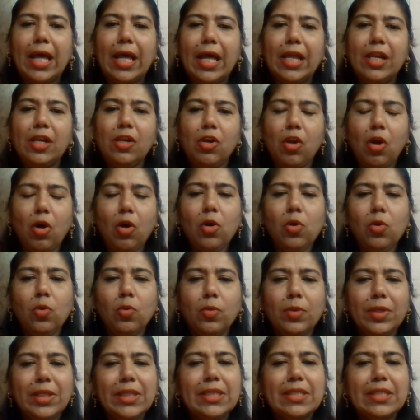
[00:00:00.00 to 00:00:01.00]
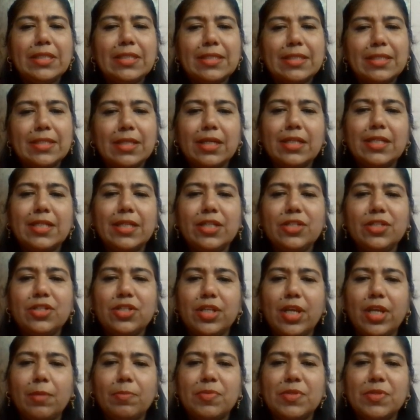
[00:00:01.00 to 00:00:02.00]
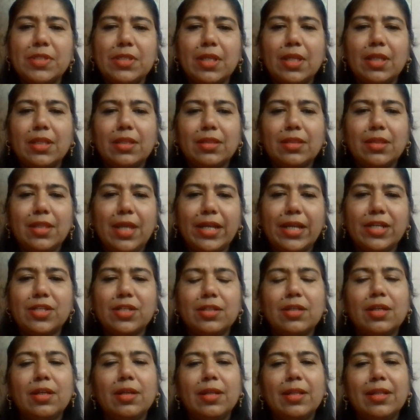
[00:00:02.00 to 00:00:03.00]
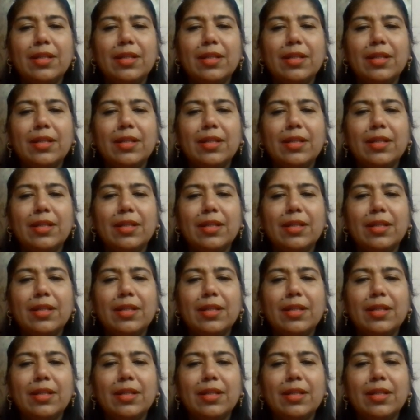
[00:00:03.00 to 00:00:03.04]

along with certain tips that